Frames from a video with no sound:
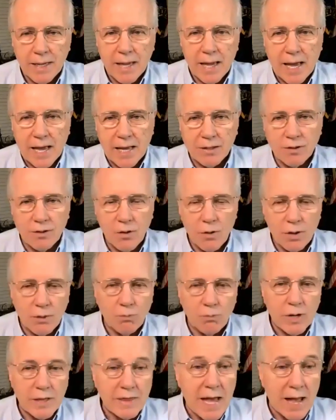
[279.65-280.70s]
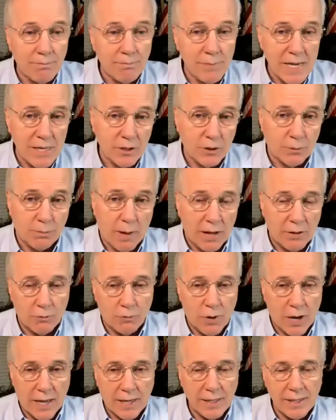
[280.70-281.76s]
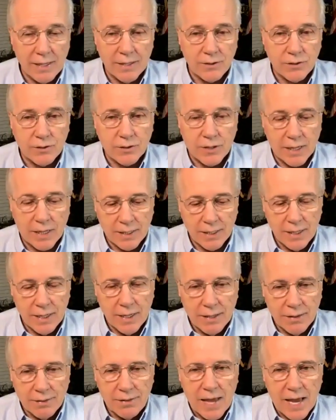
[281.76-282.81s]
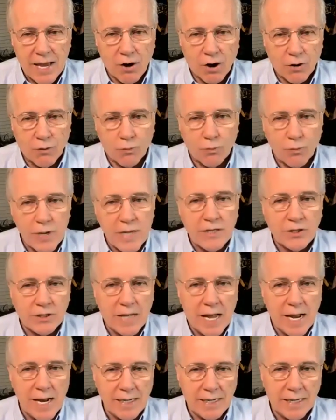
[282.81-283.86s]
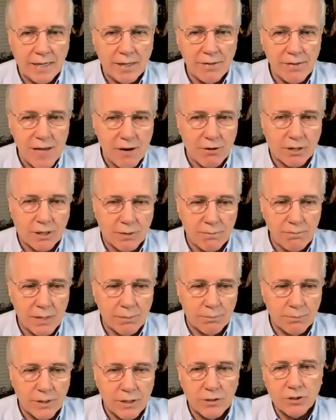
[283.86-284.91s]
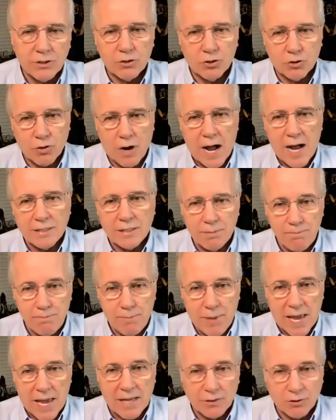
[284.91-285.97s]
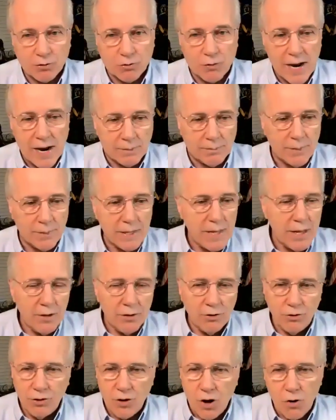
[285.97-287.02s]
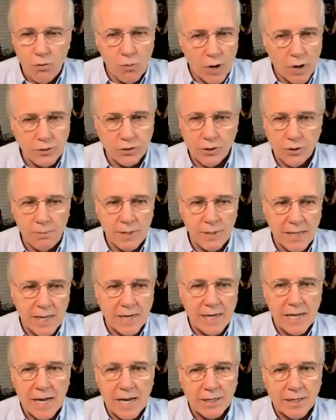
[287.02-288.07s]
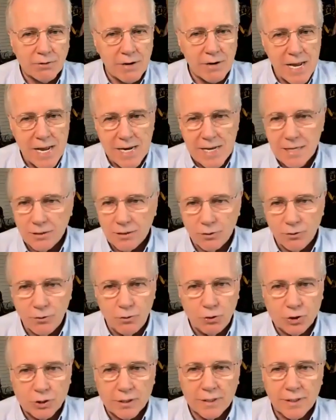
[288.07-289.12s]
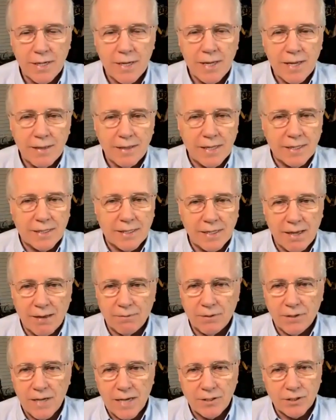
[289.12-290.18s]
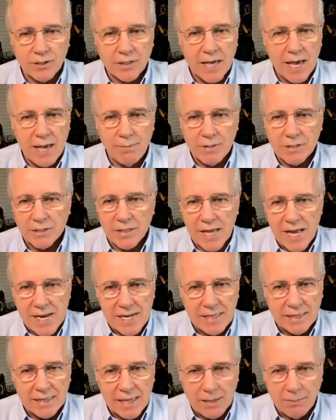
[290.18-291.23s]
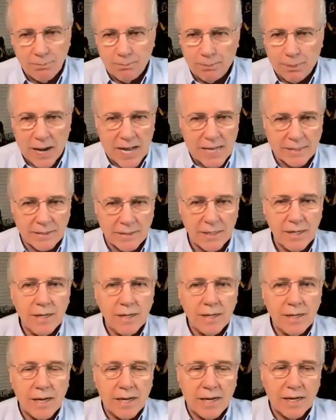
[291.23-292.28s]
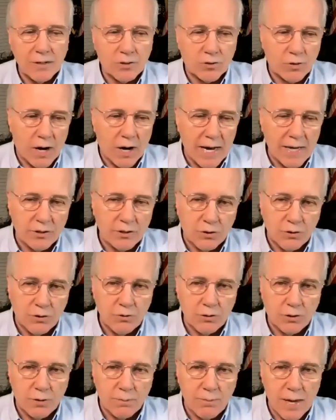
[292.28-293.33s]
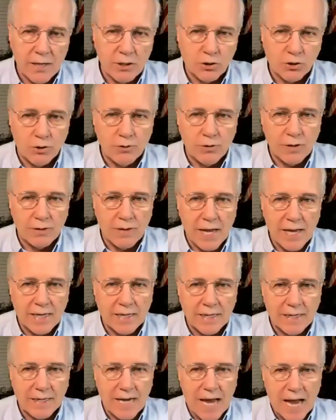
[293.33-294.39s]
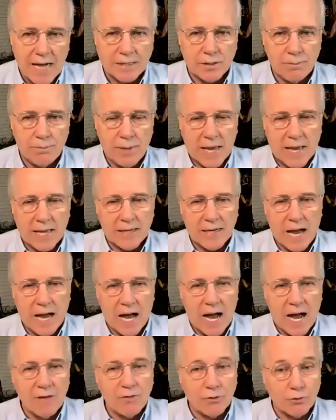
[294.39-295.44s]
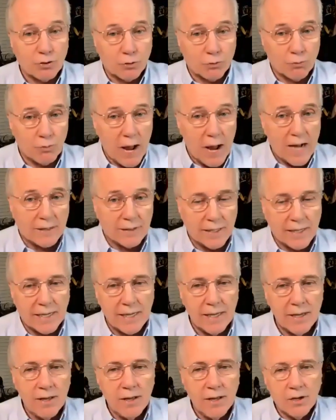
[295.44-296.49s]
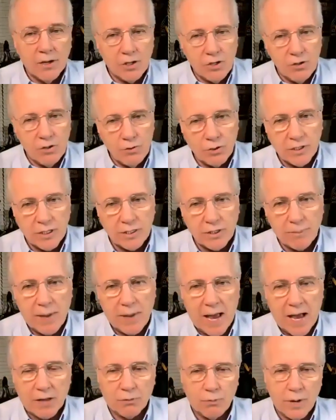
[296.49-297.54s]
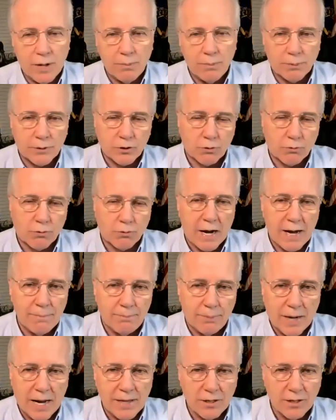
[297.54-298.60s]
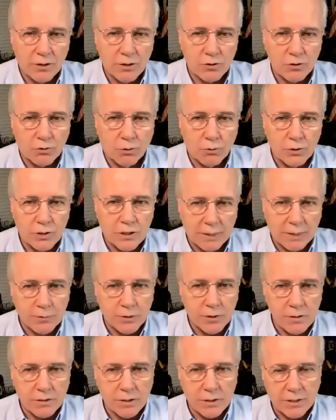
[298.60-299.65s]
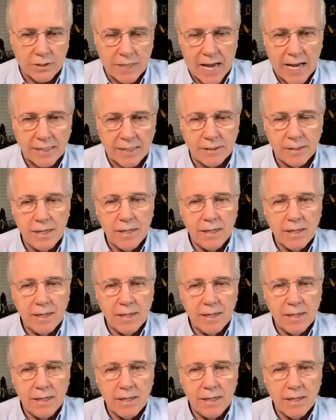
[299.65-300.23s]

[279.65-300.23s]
And, and what that means, by the way, is that they are restating their commitment to try to ban kratom. No one should be any, under any illusion that the FDA's game is anything but uh, trying to, to make sure that they can enact a ban either directly using the pathway prescribed by the Controlled Substances Act.